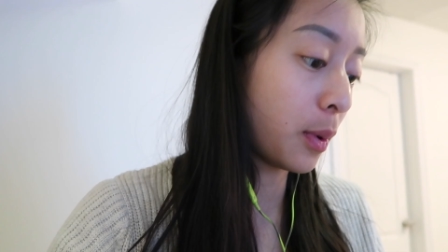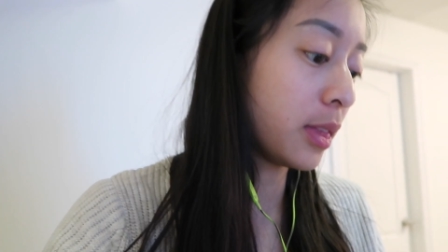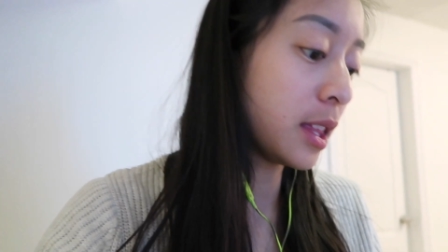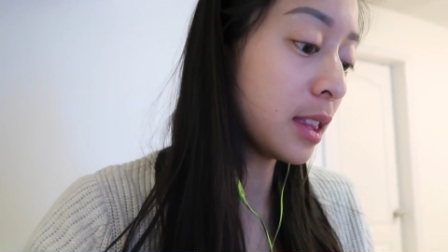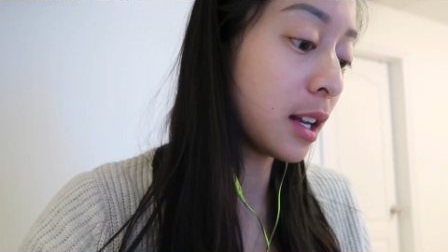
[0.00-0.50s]

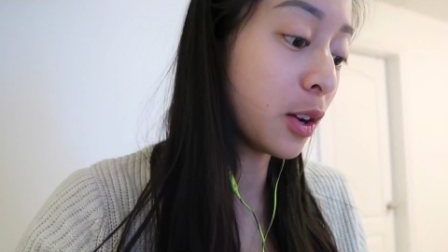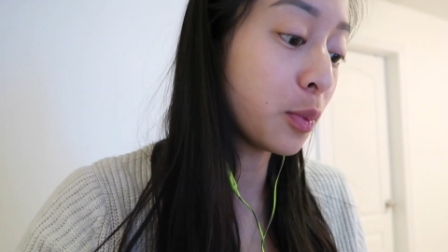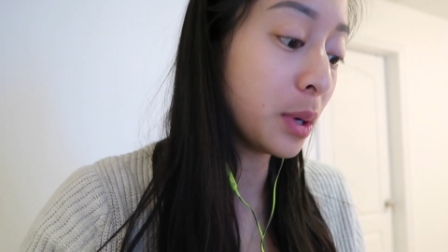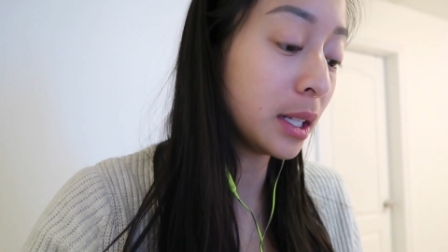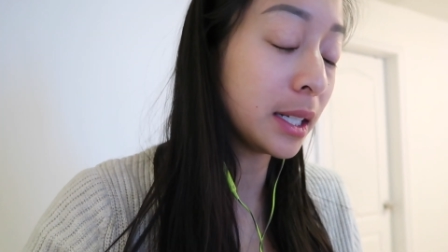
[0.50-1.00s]
One thing that I
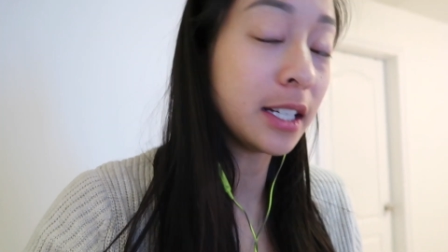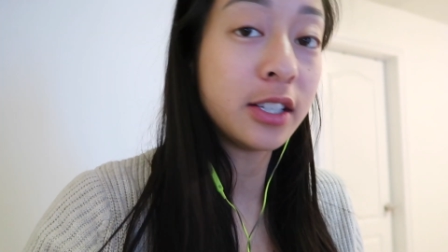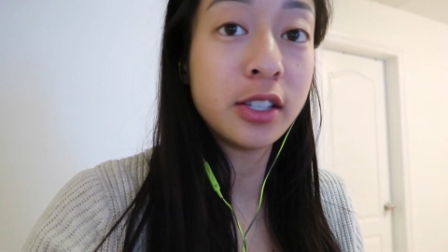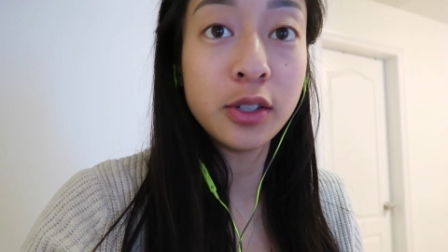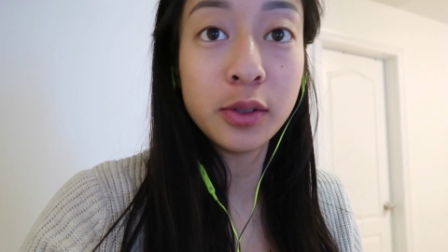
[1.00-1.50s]
really
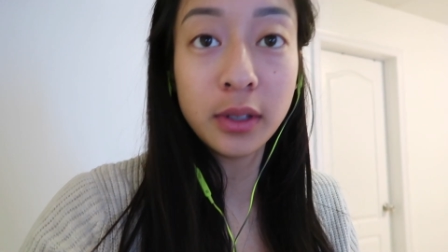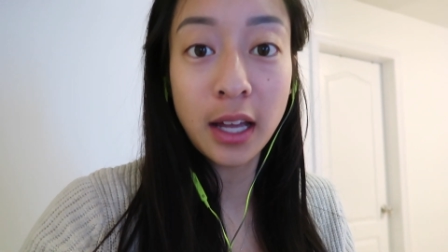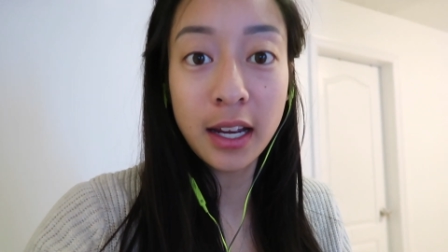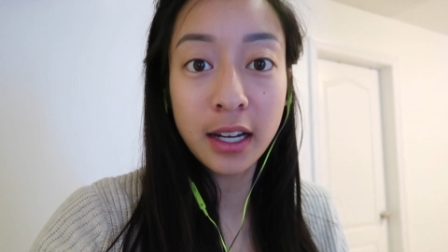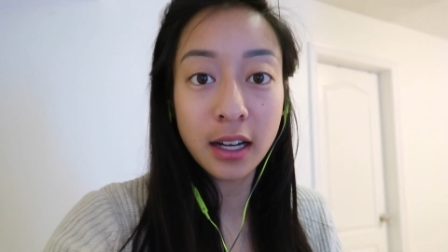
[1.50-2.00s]
do
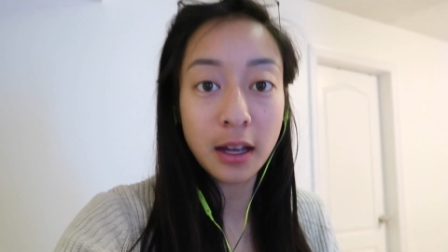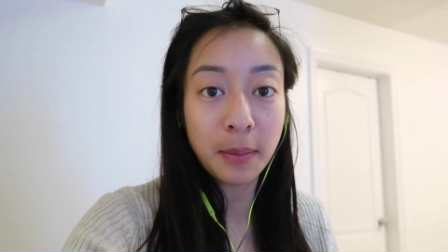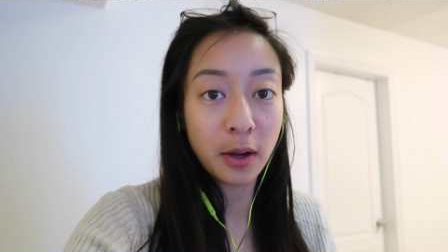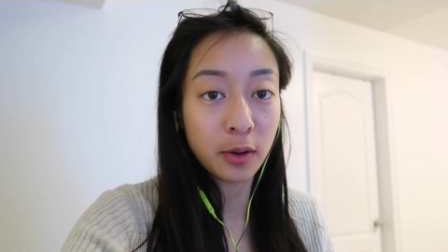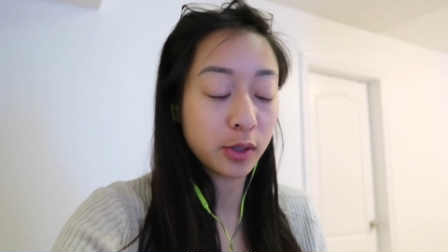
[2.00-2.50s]
like
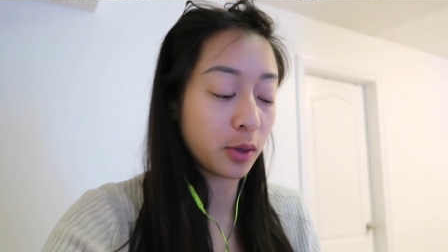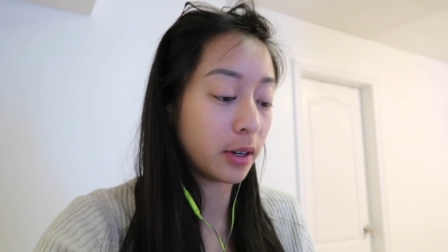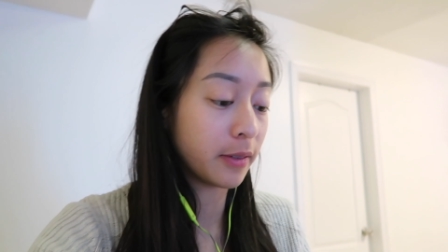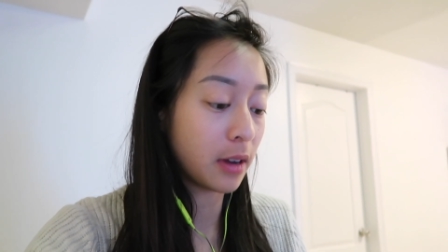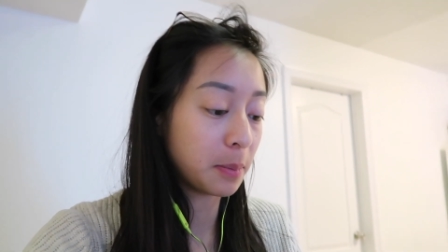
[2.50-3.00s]
about Sorry
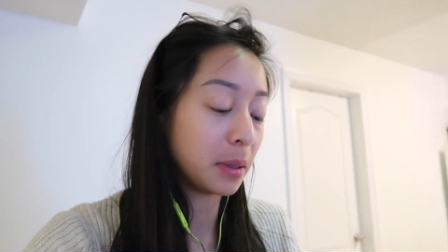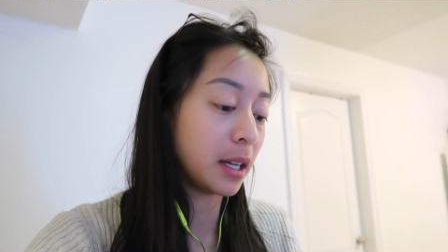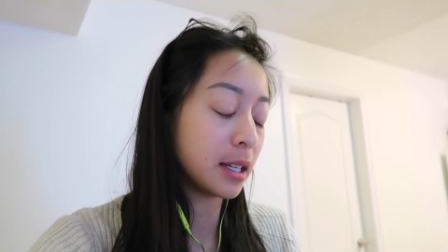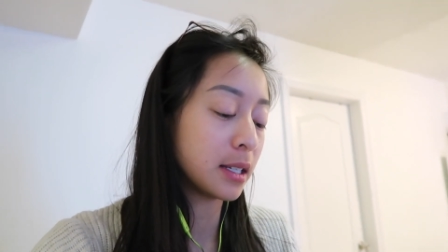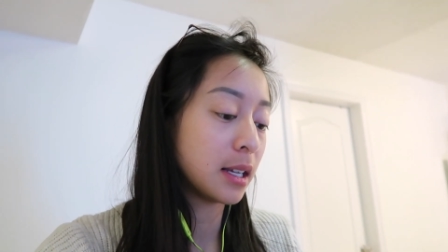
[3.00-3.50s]
I've Got
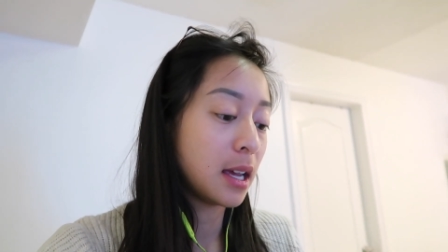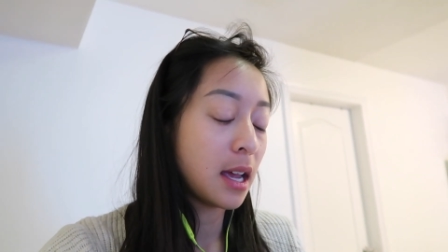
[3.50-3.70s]
Plants